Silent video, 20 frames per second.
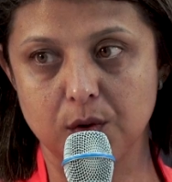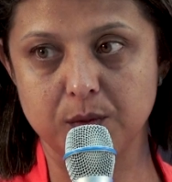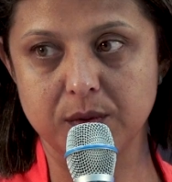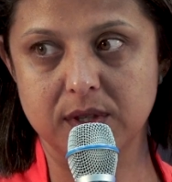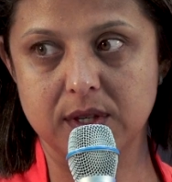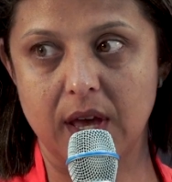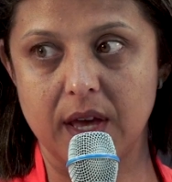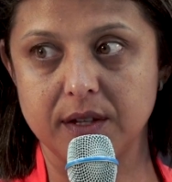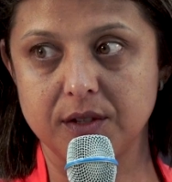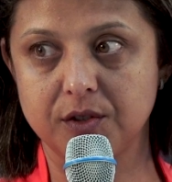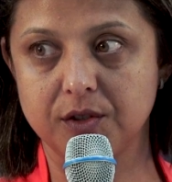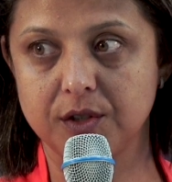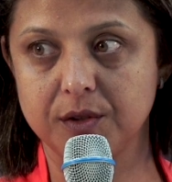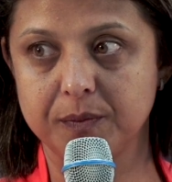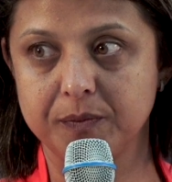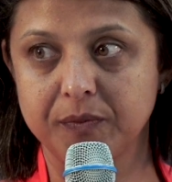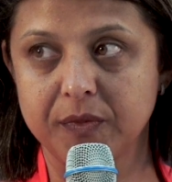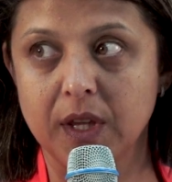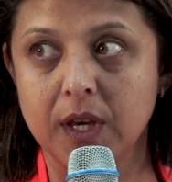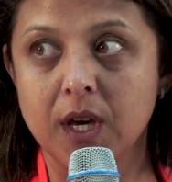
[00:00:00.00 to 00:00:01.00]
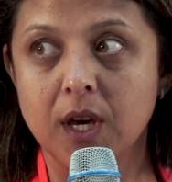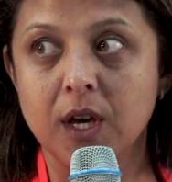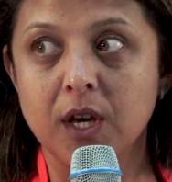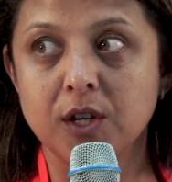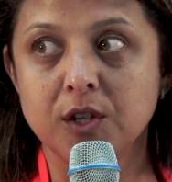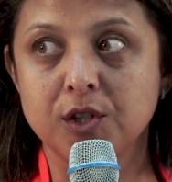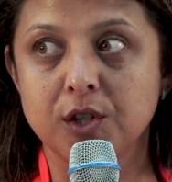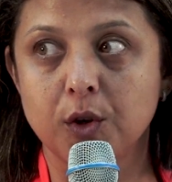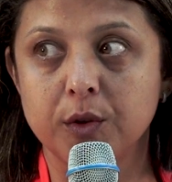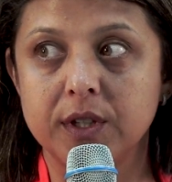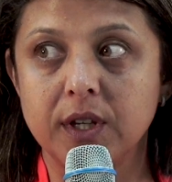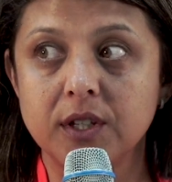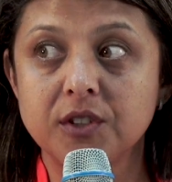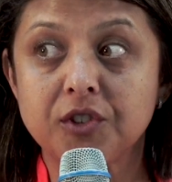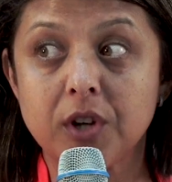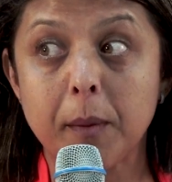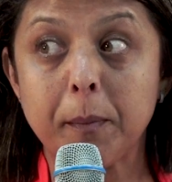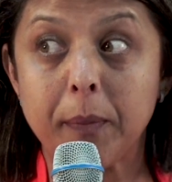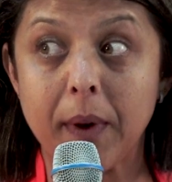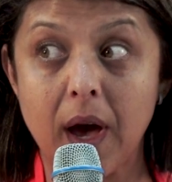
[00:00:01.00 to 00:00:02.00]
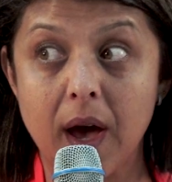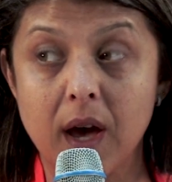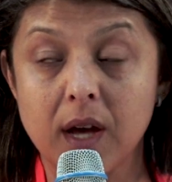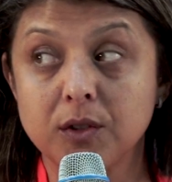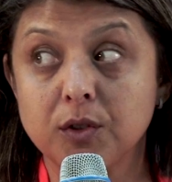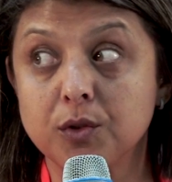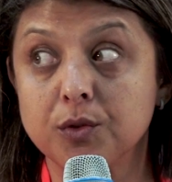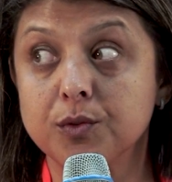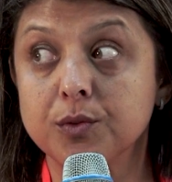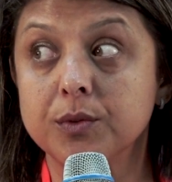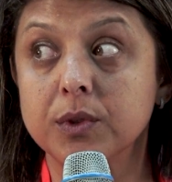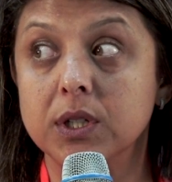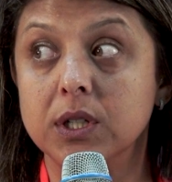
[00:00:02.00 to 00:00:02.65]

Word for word: onset. So the intrapartum